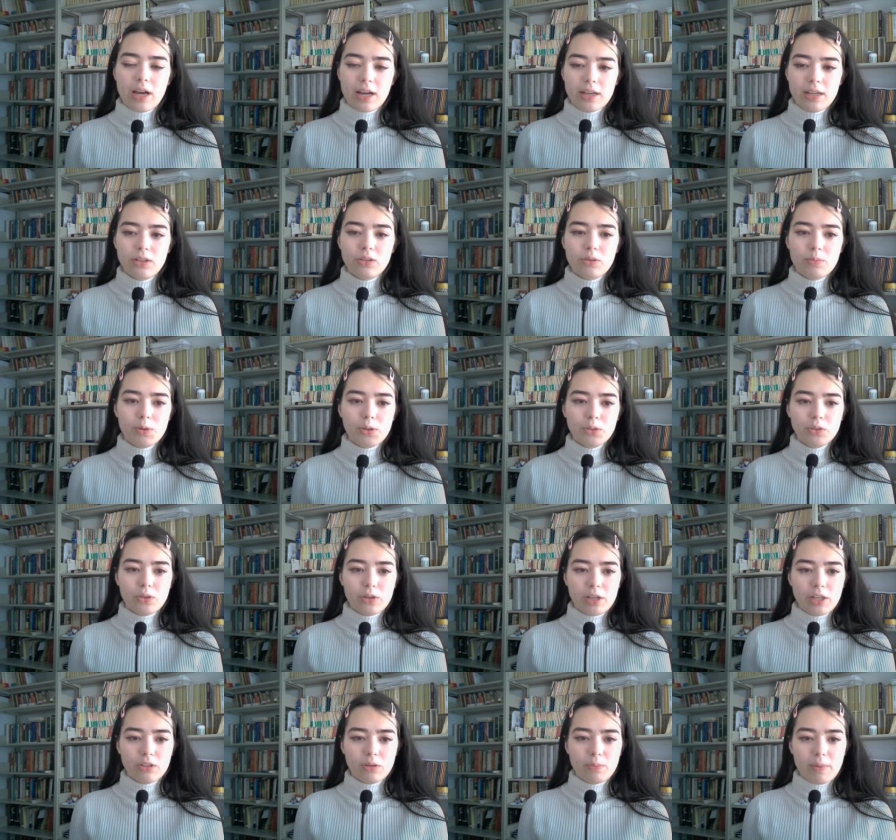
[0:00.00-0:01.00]

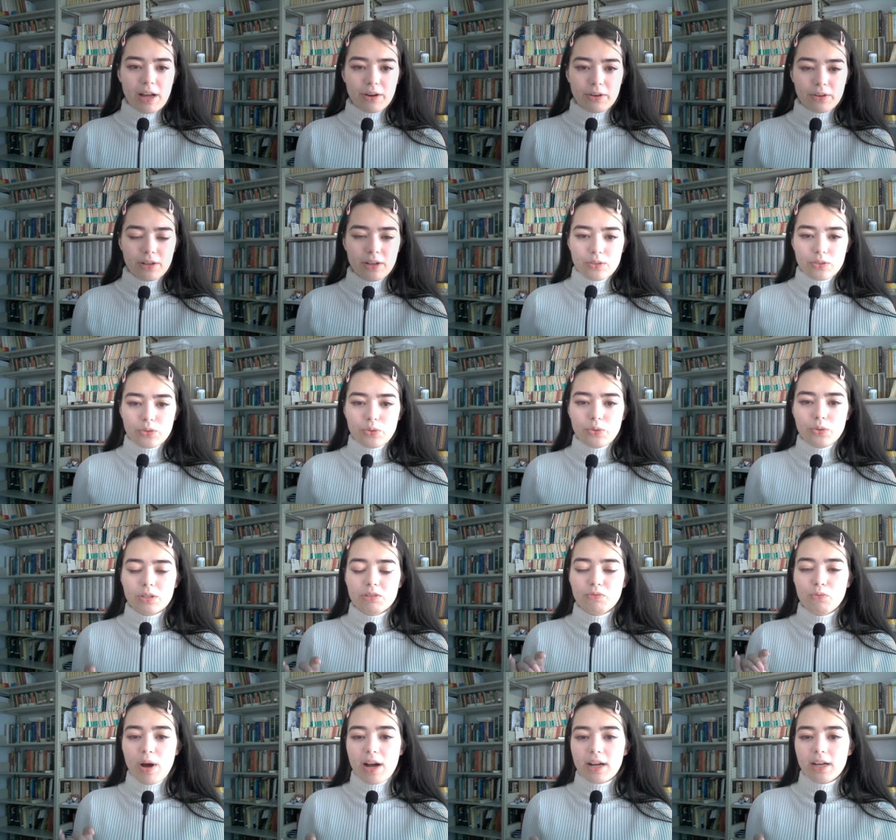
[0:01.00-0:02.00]
Kakinomoto Hitomaro, schools
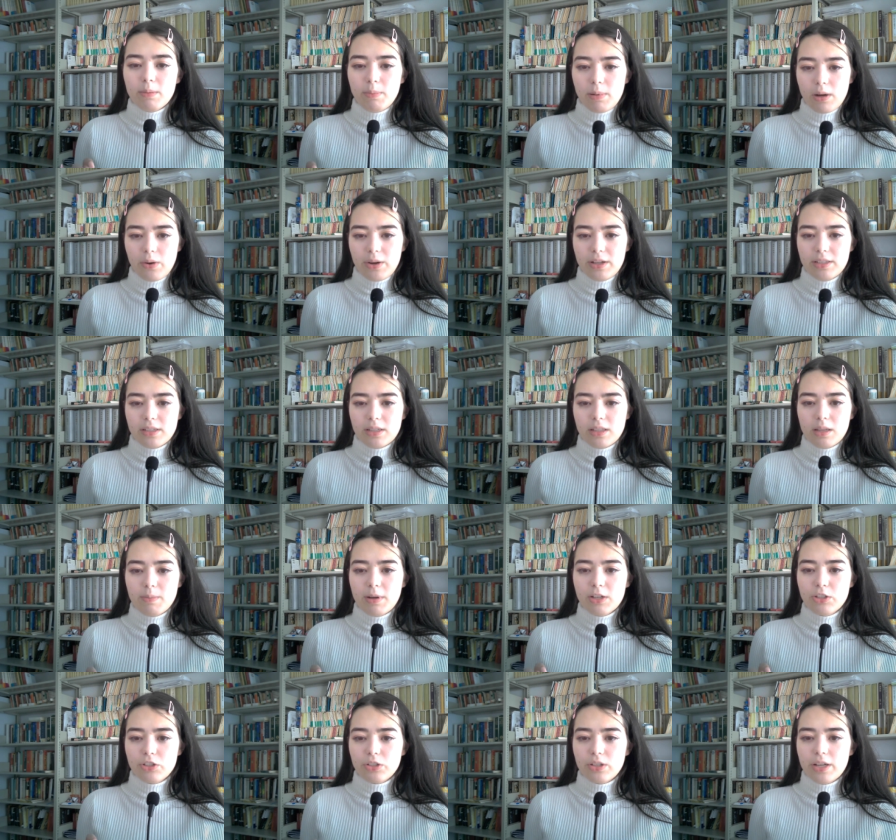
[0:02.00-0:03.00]
of waka poets, and the
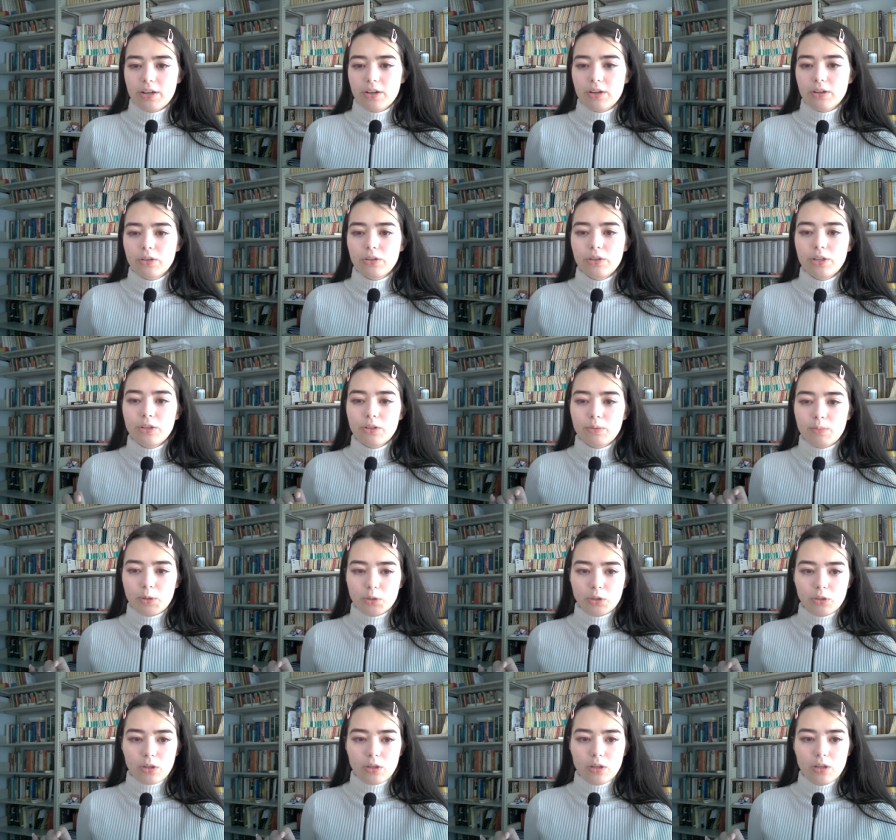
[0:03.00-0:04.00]
much later
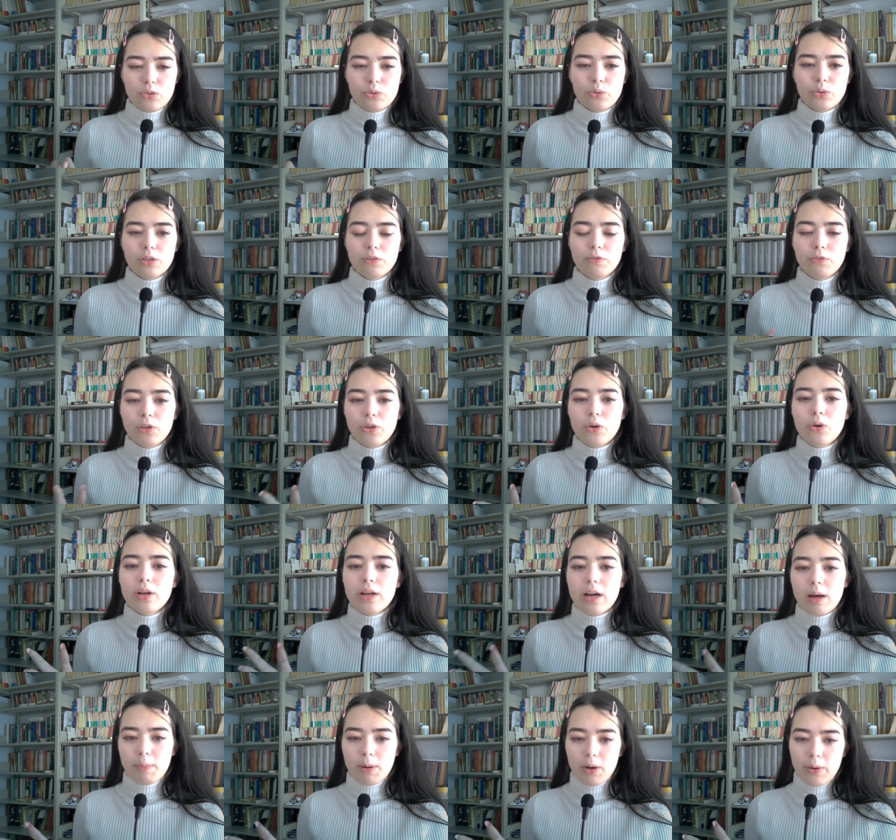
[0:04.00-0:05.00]
Kurinomoto, school of
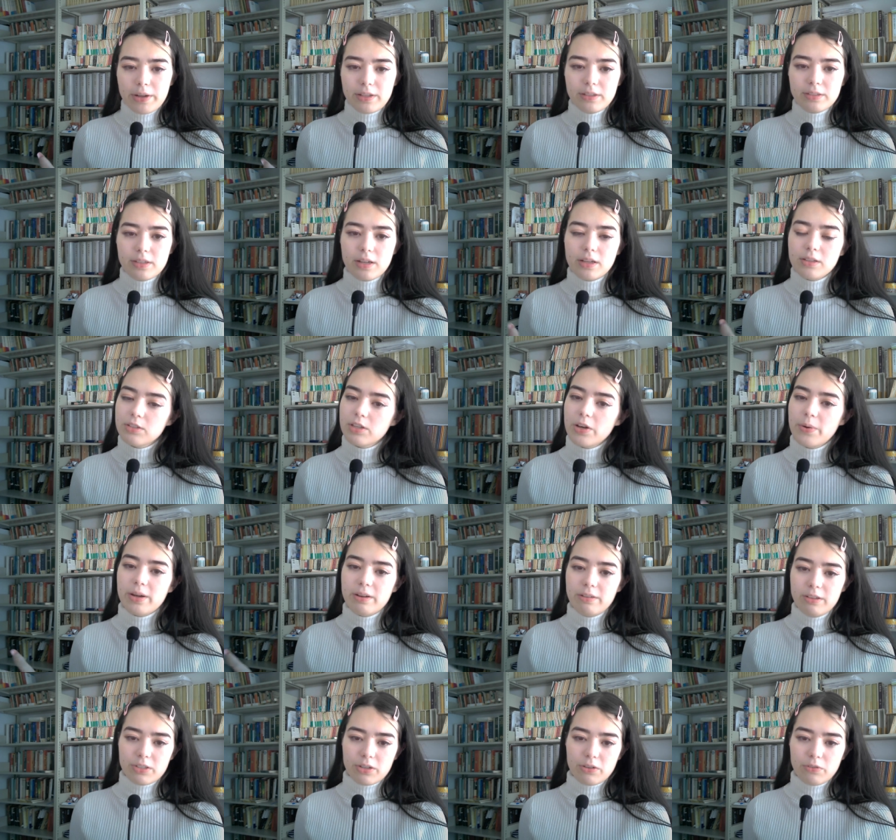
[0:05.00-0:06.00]
kyoka poets, and so on
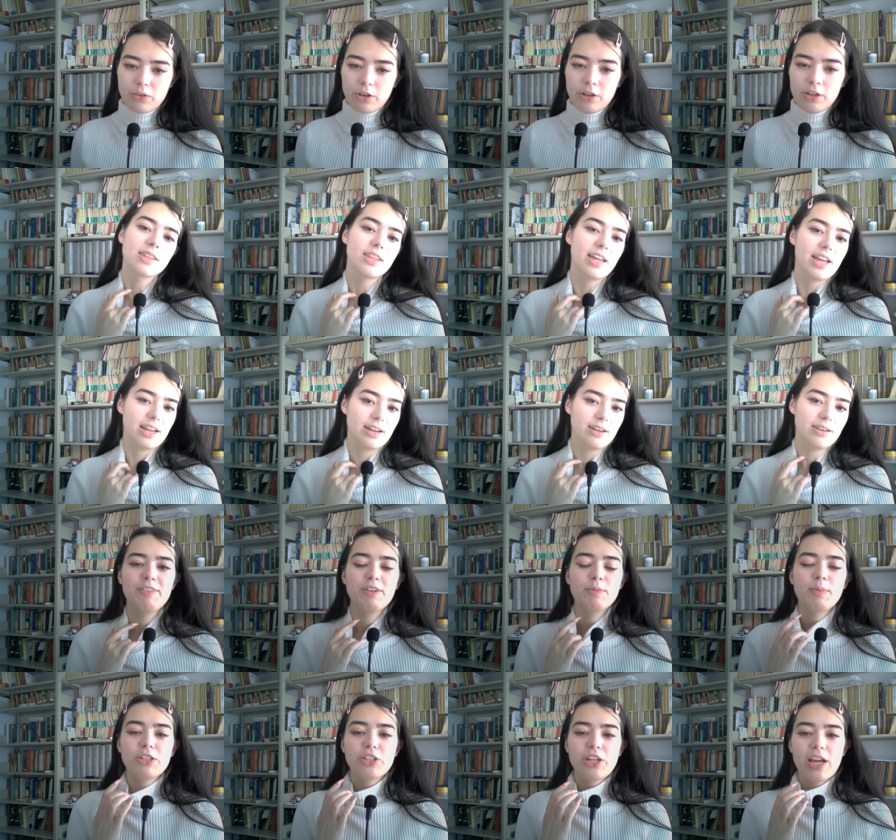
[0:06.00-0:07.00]
and so forth. Then,
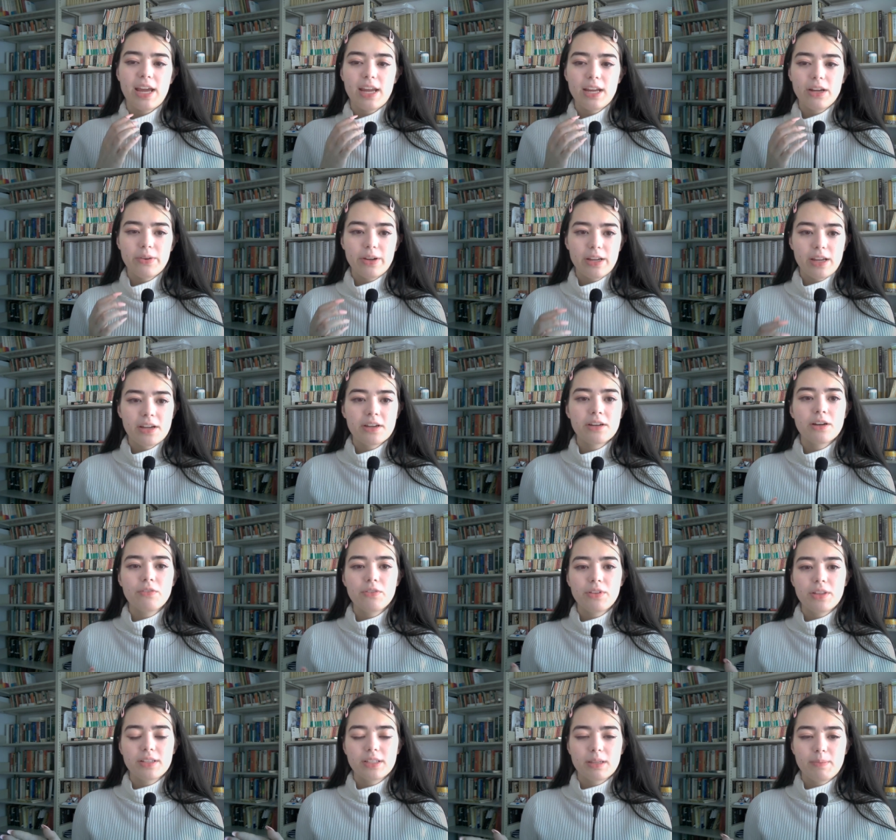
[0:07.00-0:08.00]
after much hang-wringing
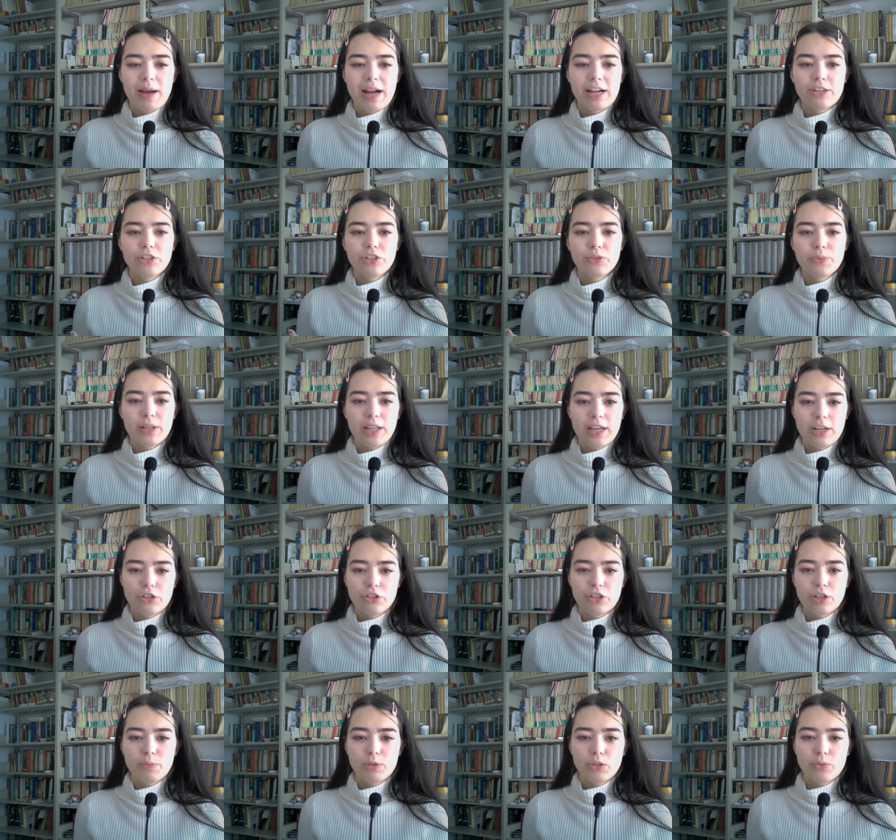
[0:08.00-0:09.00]
over this imagined
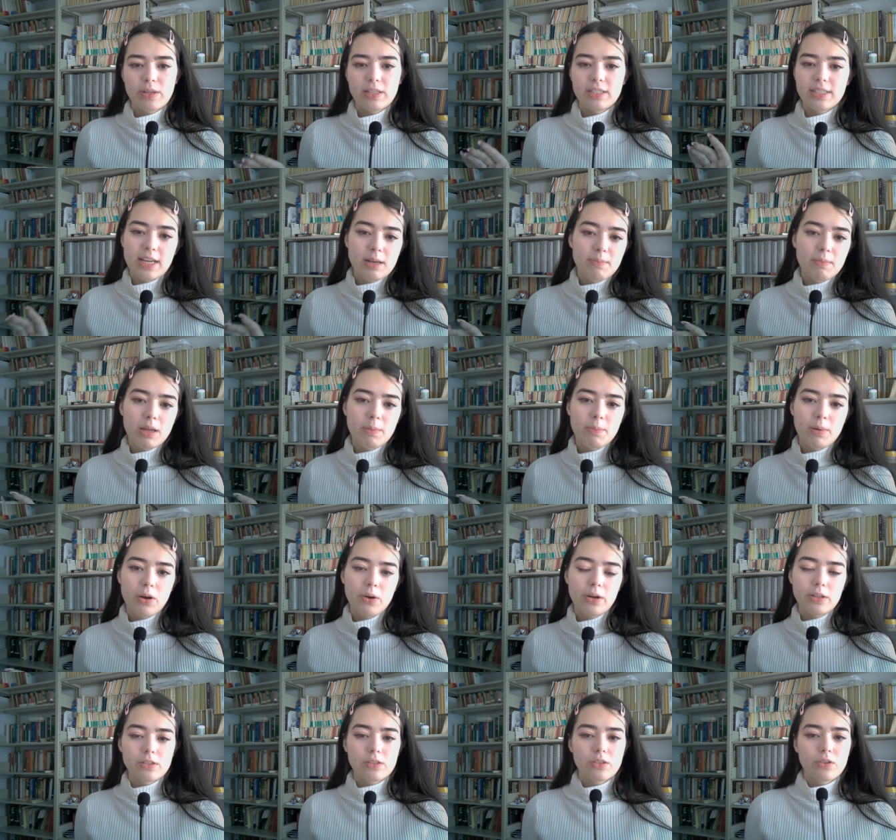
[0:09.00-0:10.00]
relationship between tenmei
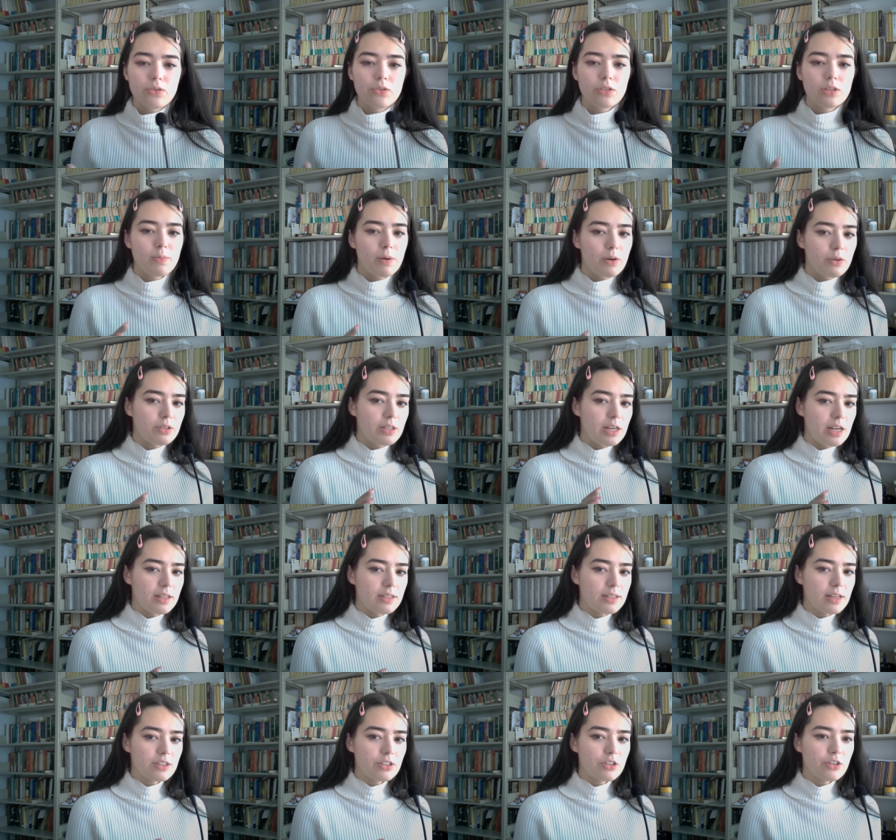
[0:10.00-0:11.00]
poets and those supposed
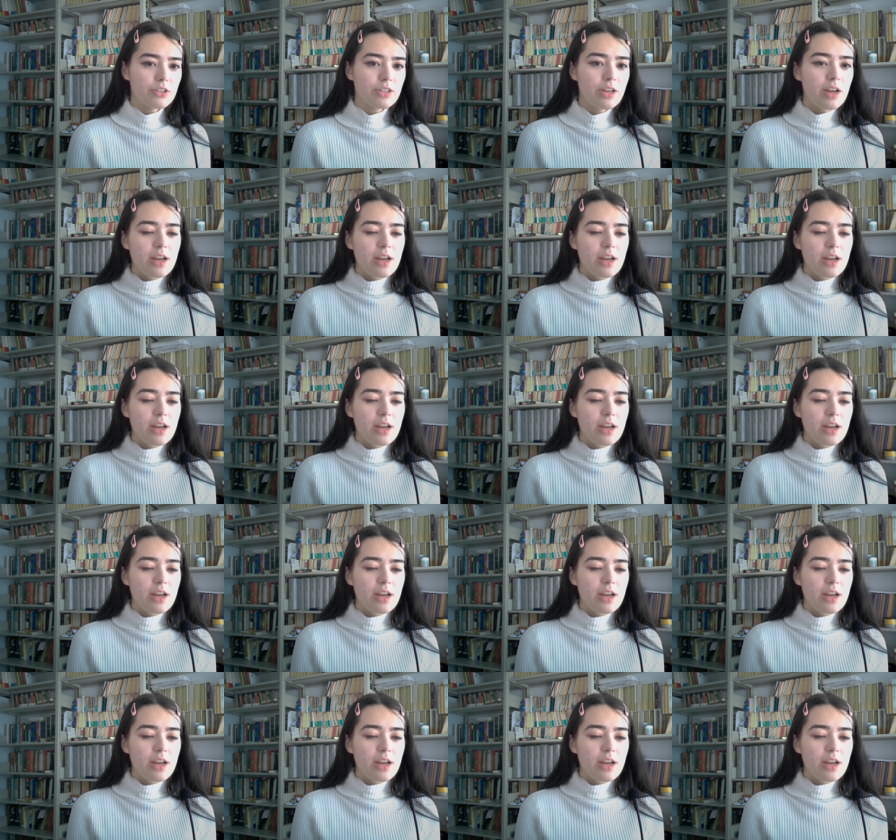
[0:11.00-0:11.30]
ancestors,